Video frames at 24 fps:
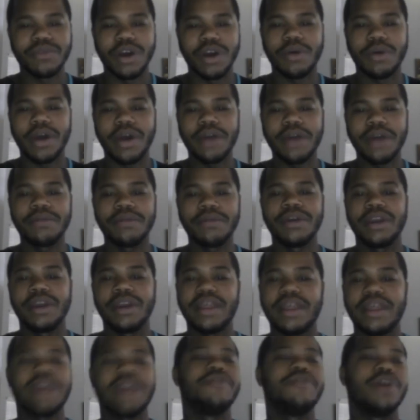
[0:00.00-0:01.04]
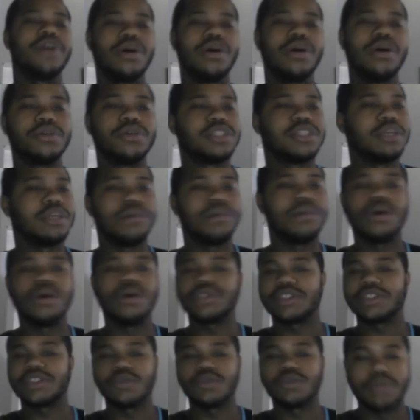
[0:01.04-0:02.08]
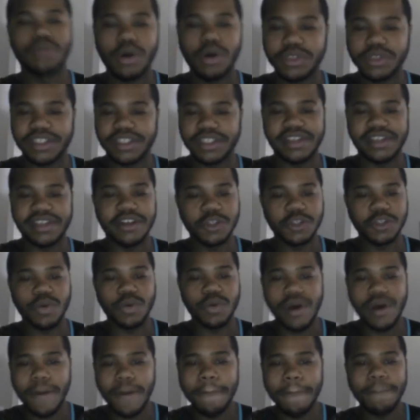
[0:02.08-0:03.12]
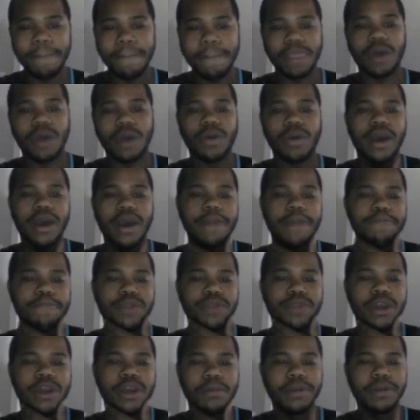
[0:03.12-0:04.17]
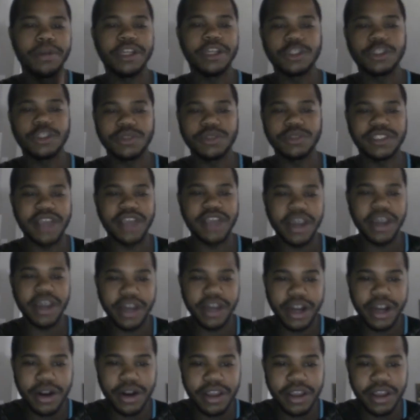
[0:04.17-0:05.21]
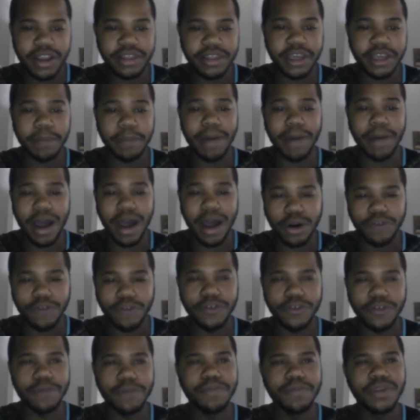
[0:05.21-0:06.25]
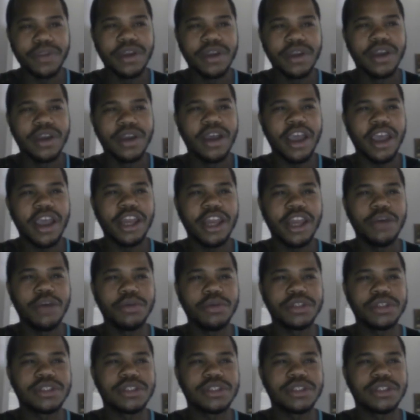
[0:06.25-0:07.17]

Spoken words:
All right, and that even goes into Moses, what Moses said as well. All right, but this was stated here in the Apocrypha, and it